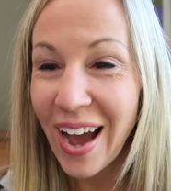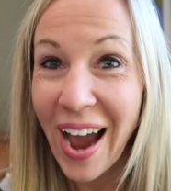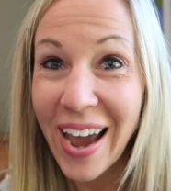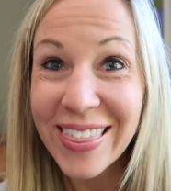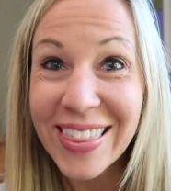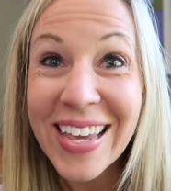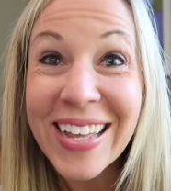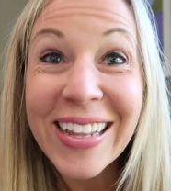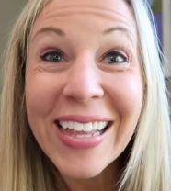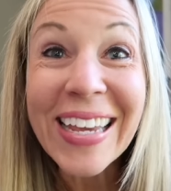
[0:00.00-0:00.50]

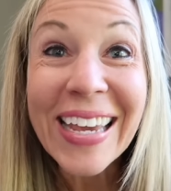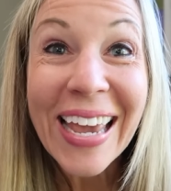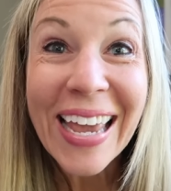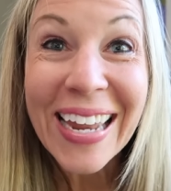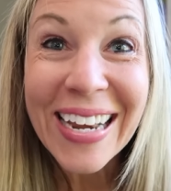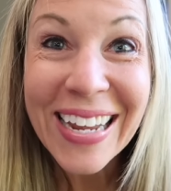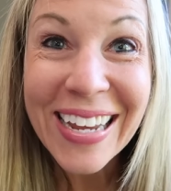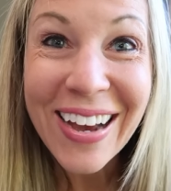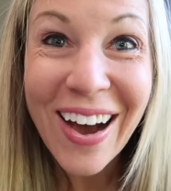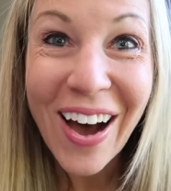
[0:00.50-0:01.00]
I think like
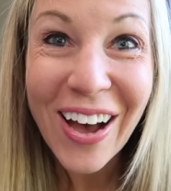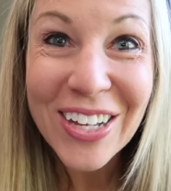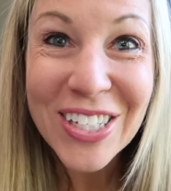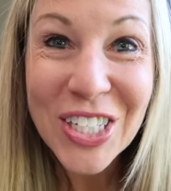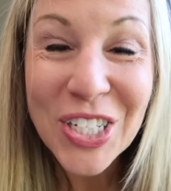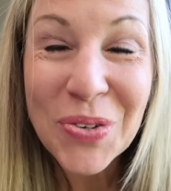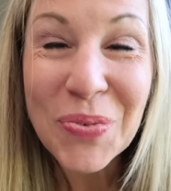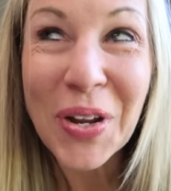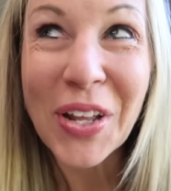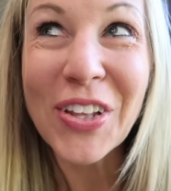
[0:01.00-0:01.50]
any
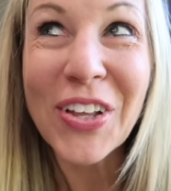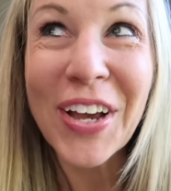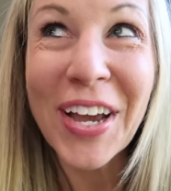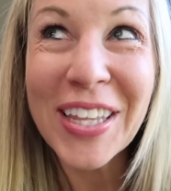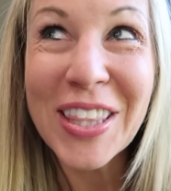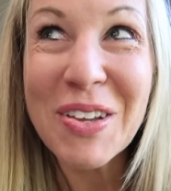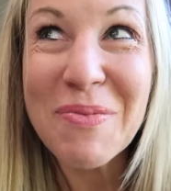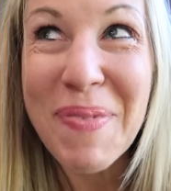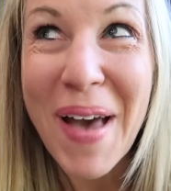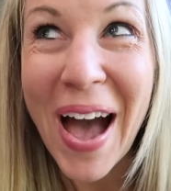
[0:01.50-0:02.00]
costume, when you look
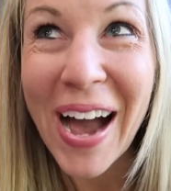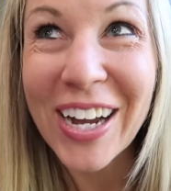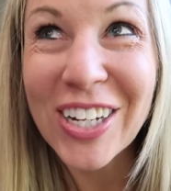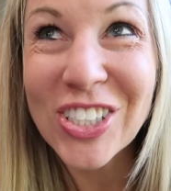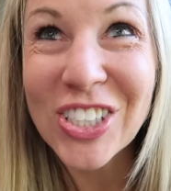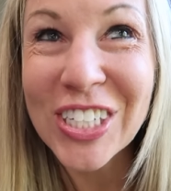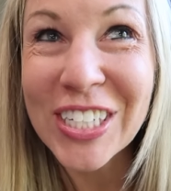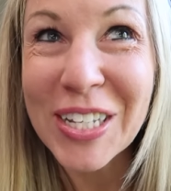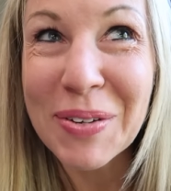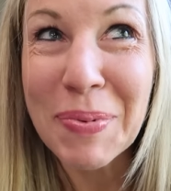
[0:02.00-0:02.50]
at it in the
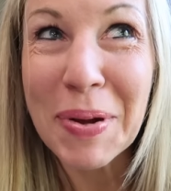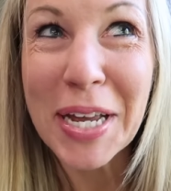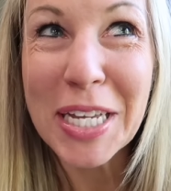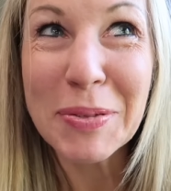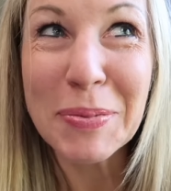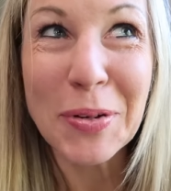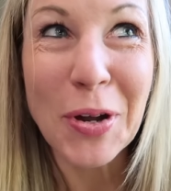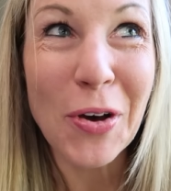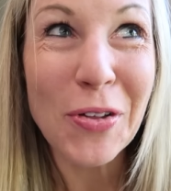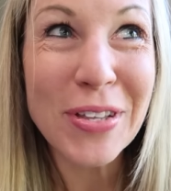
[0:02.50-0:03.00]
packaging, they
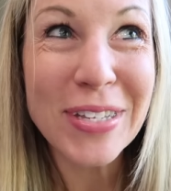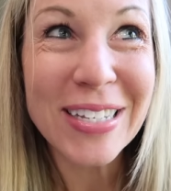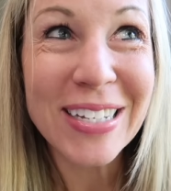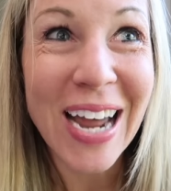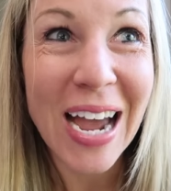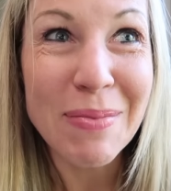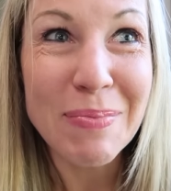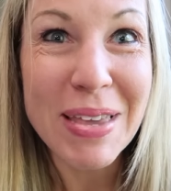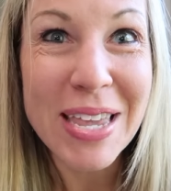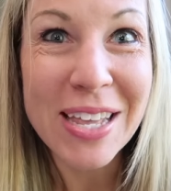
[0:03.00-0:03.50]
probably spend all this
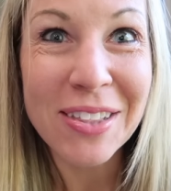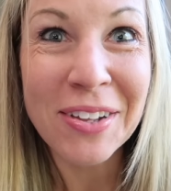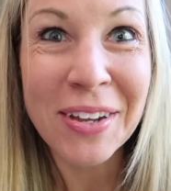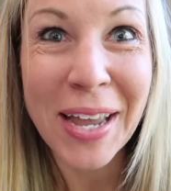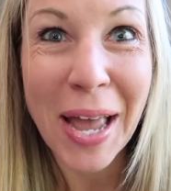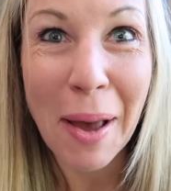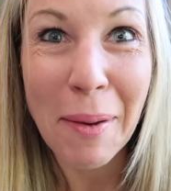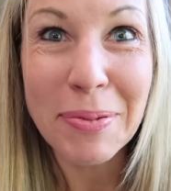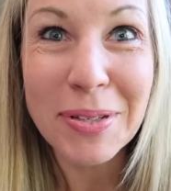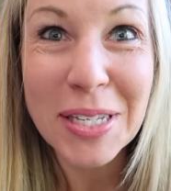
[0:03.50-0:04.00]
time making it
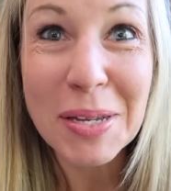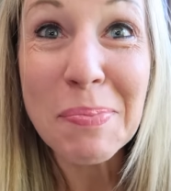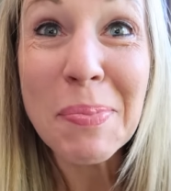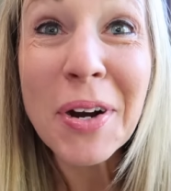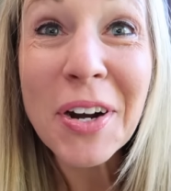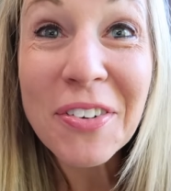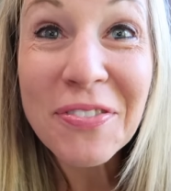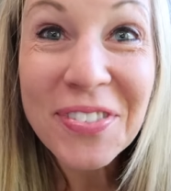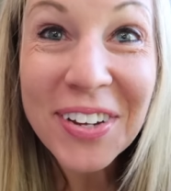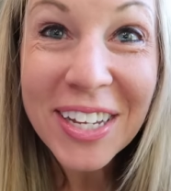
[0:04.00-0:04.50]
look absolutely
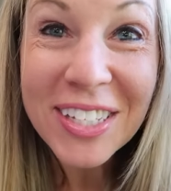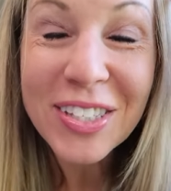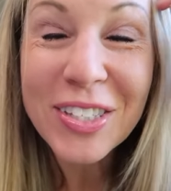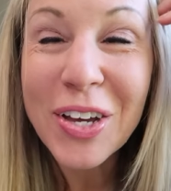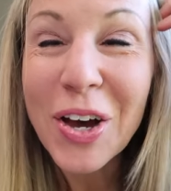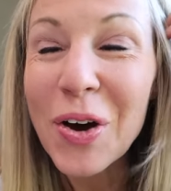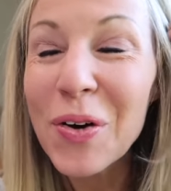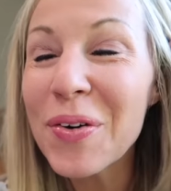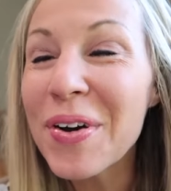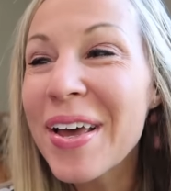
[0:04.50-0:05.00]
perfect,
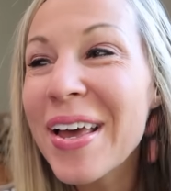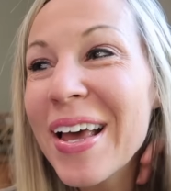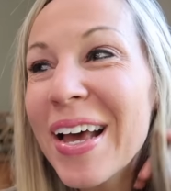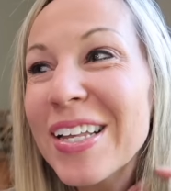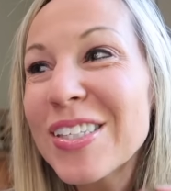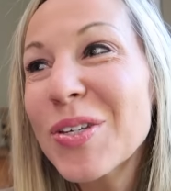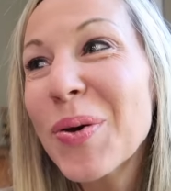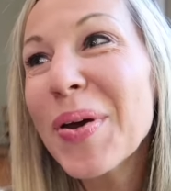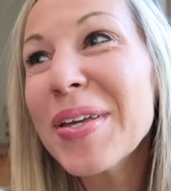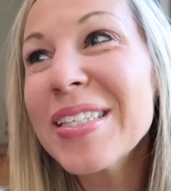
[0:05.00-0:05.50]
so
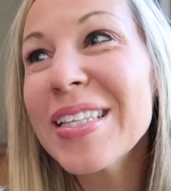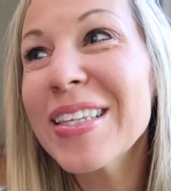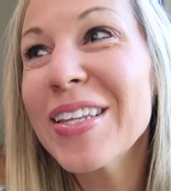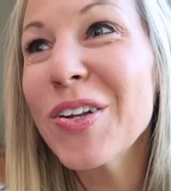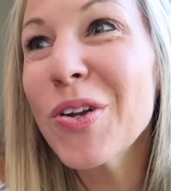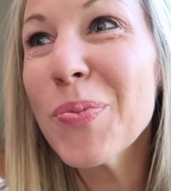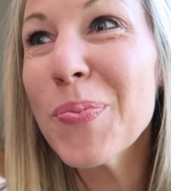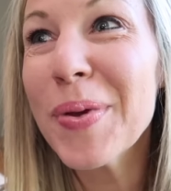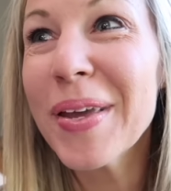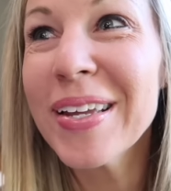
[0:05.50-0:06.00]
it's always a
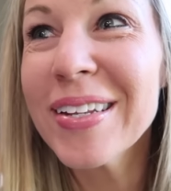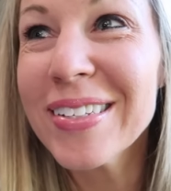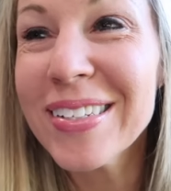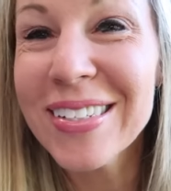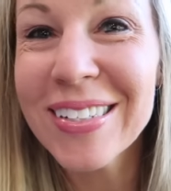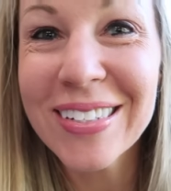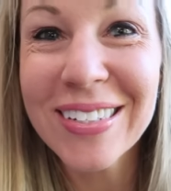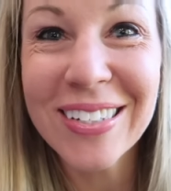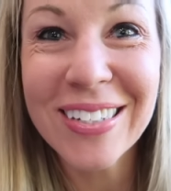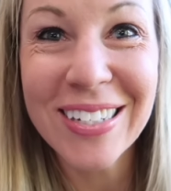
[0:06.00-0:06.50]
little
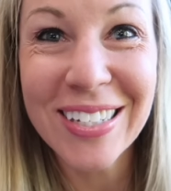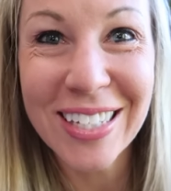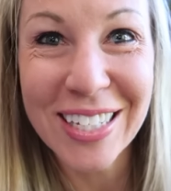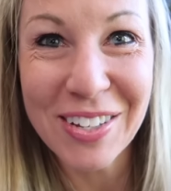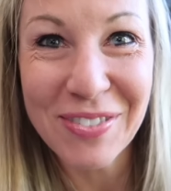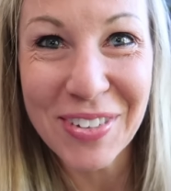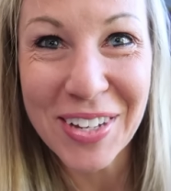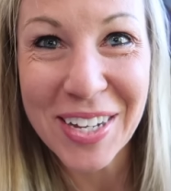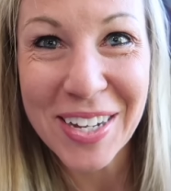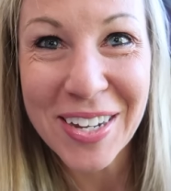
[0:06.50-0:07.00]
bit
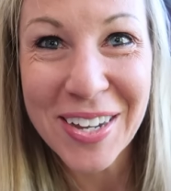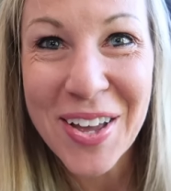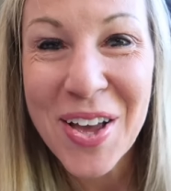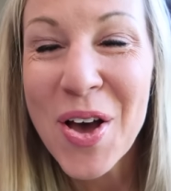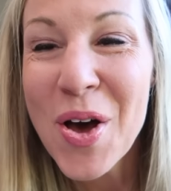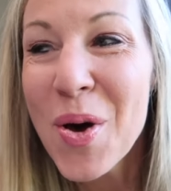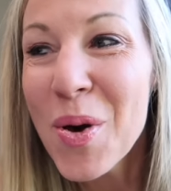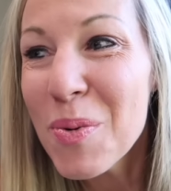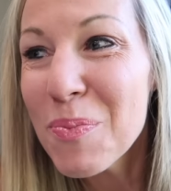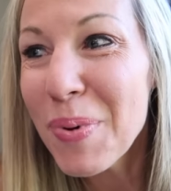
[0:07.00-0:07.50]
deceiving.
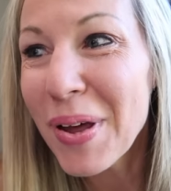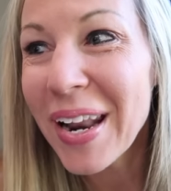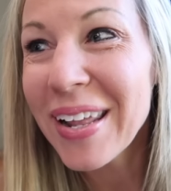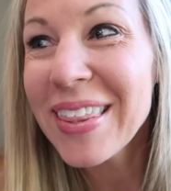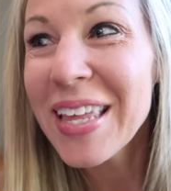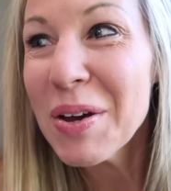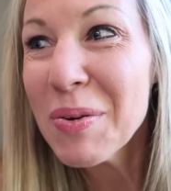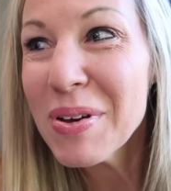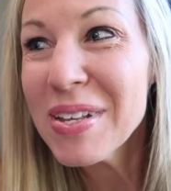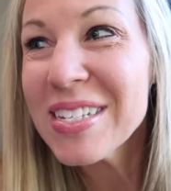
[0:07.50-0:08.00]
But I
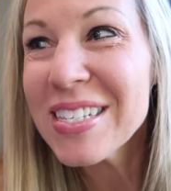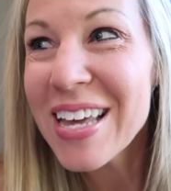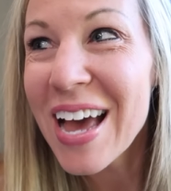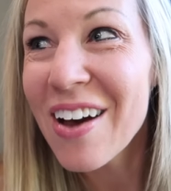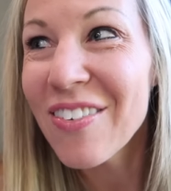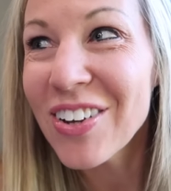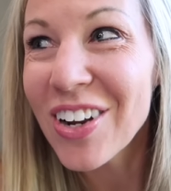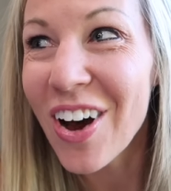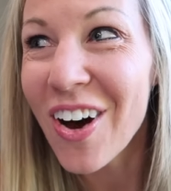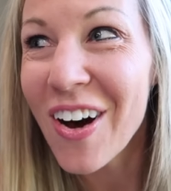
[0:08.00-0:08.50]
think once they
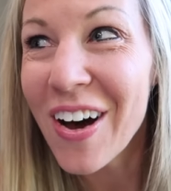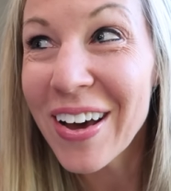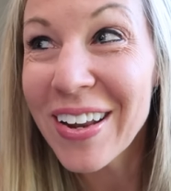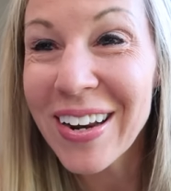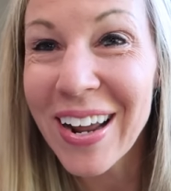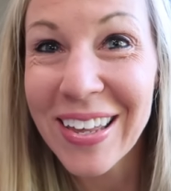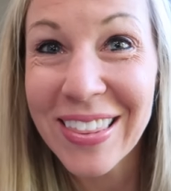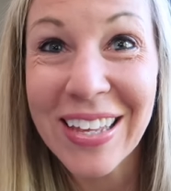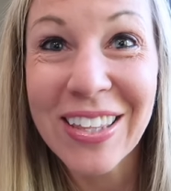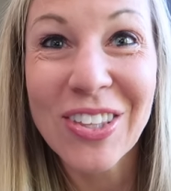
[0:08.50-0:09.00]
have it
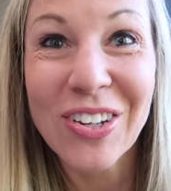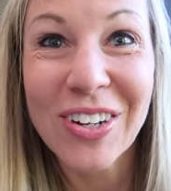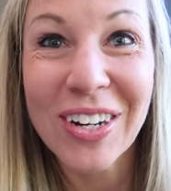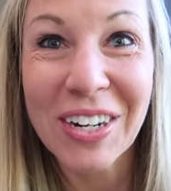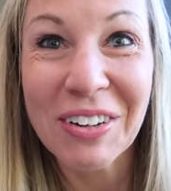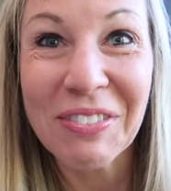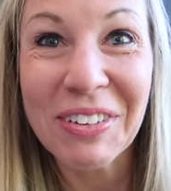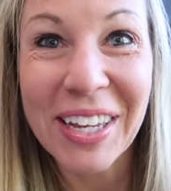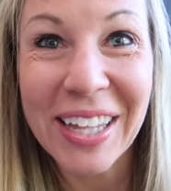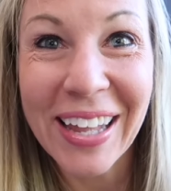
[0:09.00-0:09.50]
on, I think they're
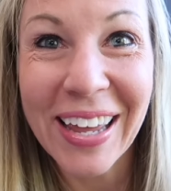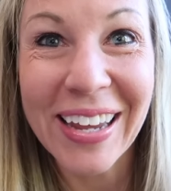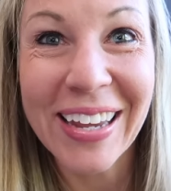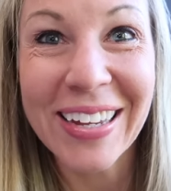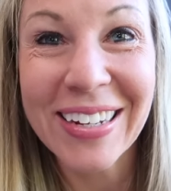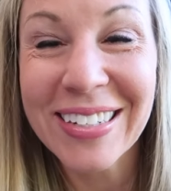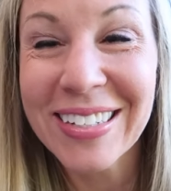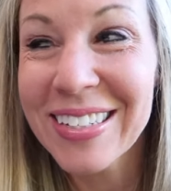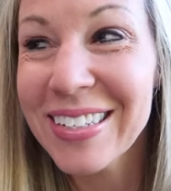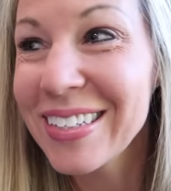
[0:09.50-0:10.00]
going to really like
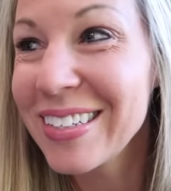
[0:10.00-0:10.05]
it.